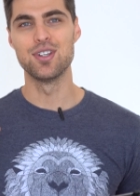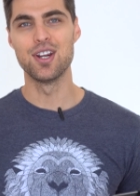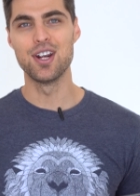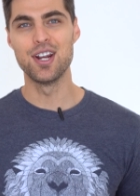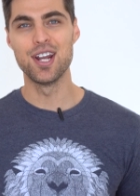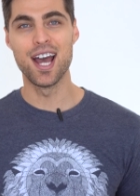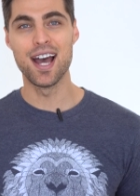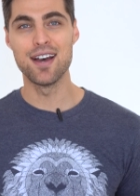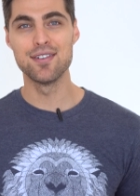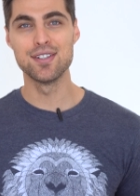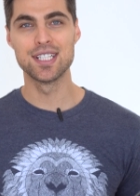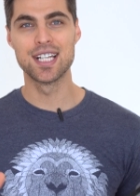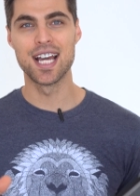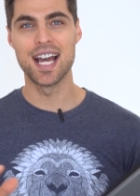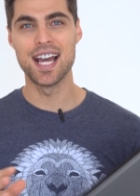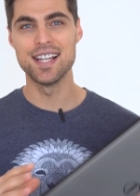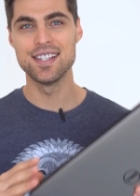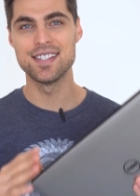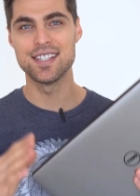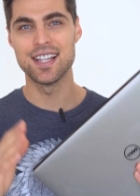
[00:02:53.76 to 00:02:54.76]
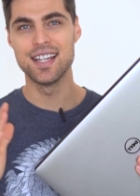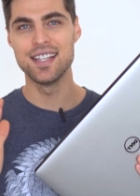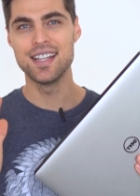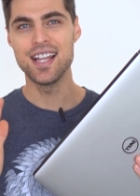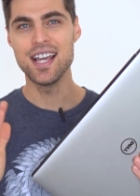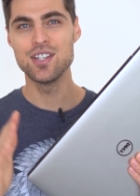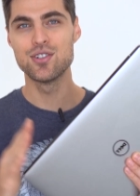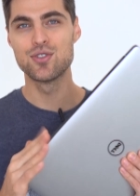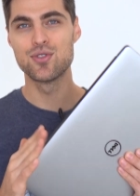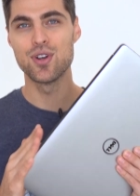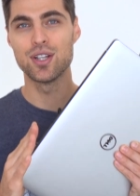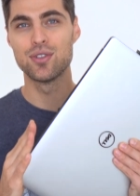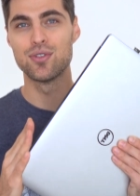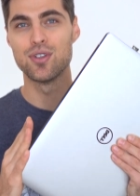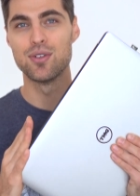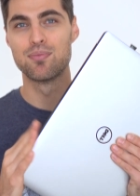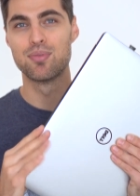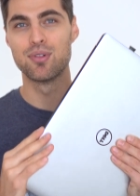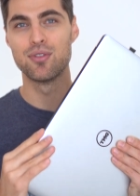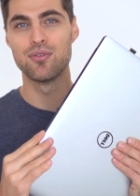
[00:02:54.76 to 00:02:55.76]
there you have it, guys, a nice trick
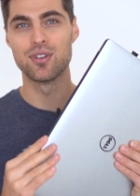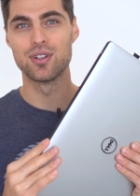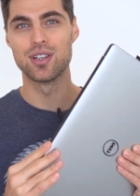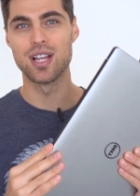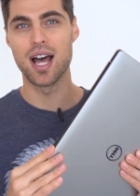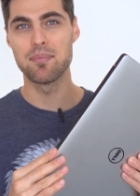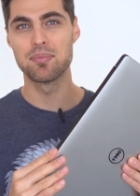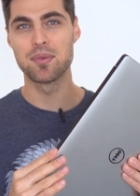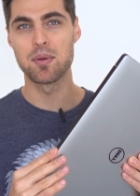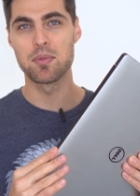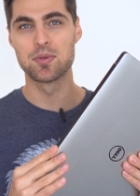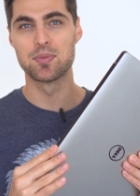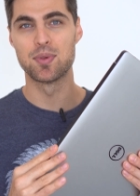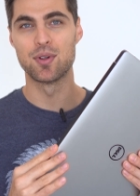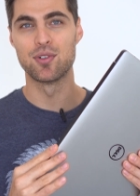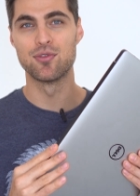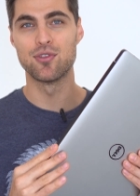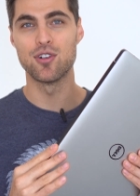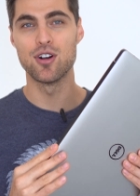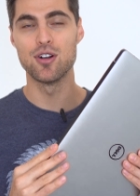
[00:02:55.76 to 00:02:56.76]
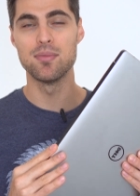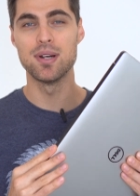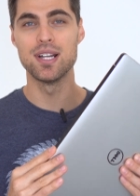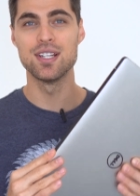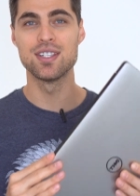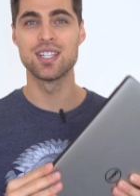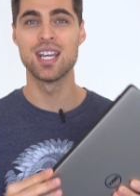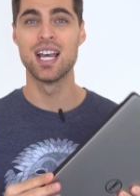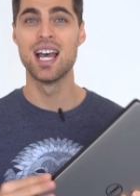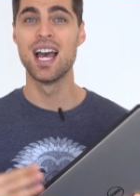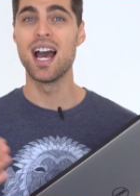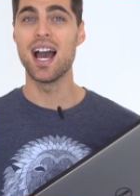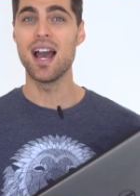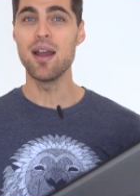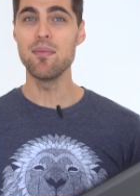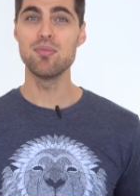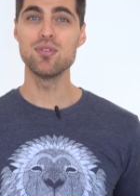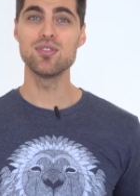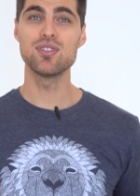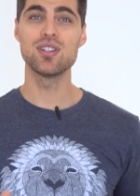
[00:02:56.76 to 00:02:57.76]
to improve your laptop's performance.
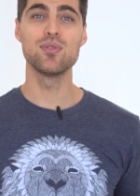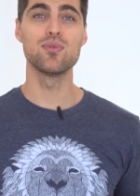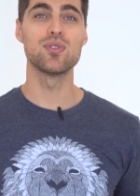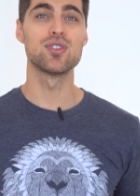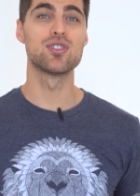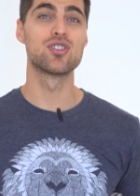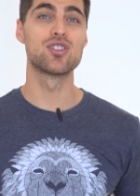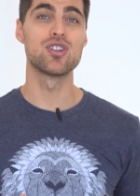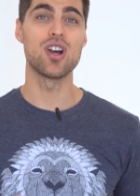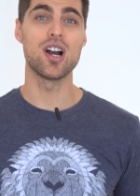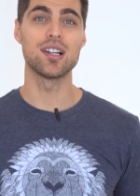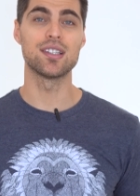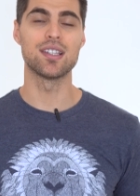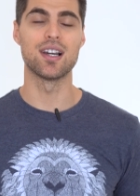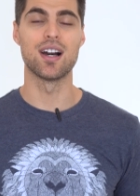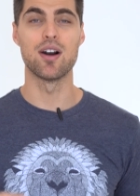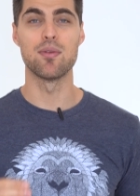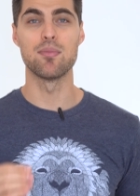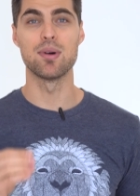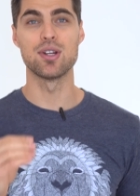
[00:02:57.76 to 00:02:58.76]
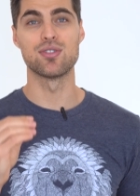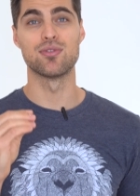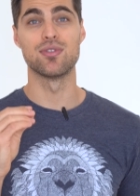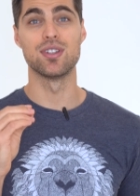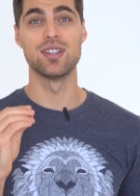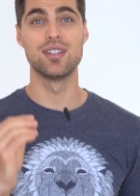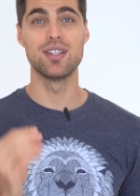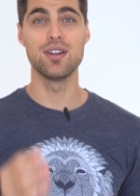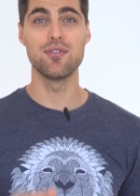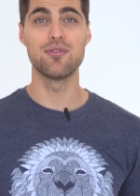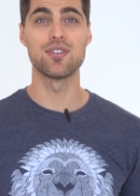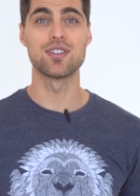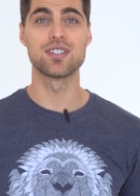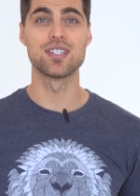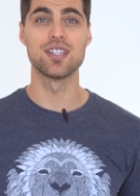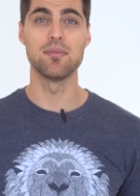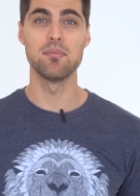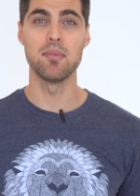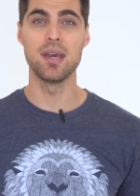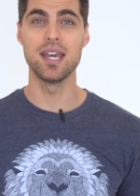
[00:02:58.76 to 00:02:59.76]
I personally was shocked at how much of a
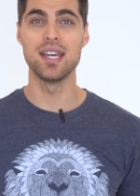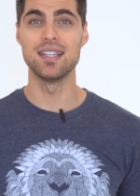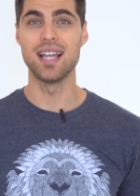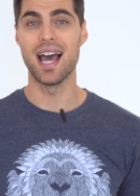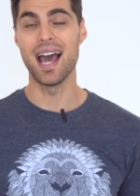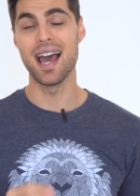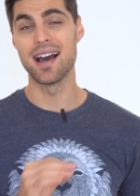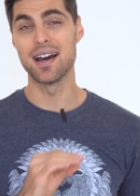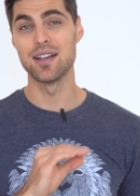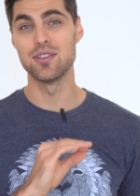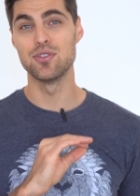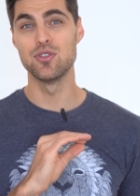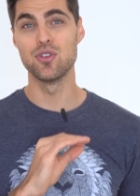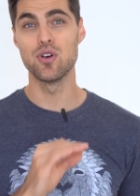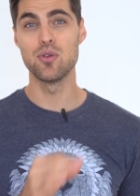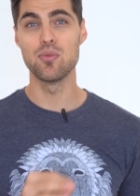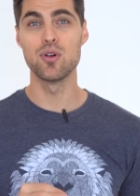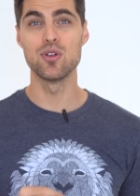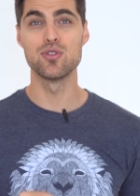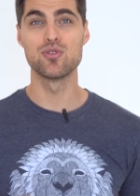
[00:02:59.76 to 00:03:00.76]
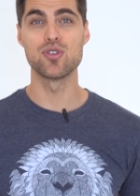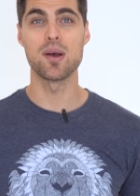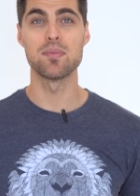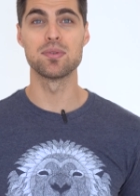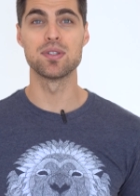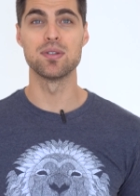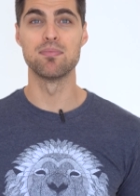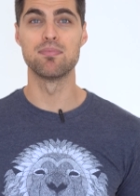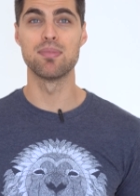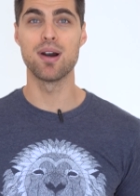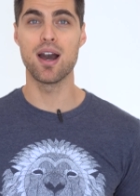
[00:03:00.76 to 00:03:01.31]
difference it made. I had no more drops in